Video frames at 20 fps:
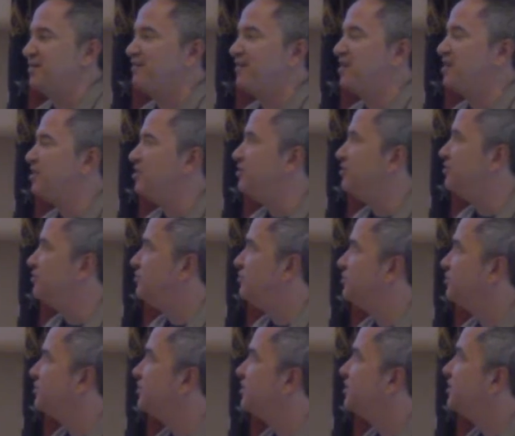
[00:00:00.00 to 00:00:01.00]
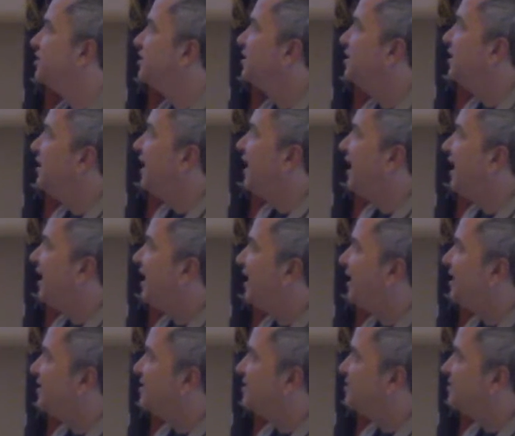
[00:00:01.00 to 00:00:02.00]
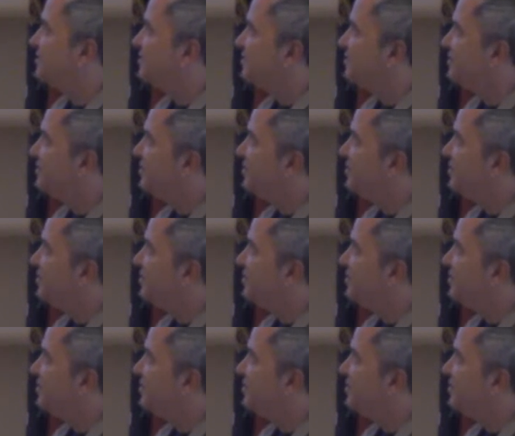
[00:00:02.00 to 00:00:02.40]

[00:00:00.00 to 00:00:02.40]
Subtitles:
FAQs and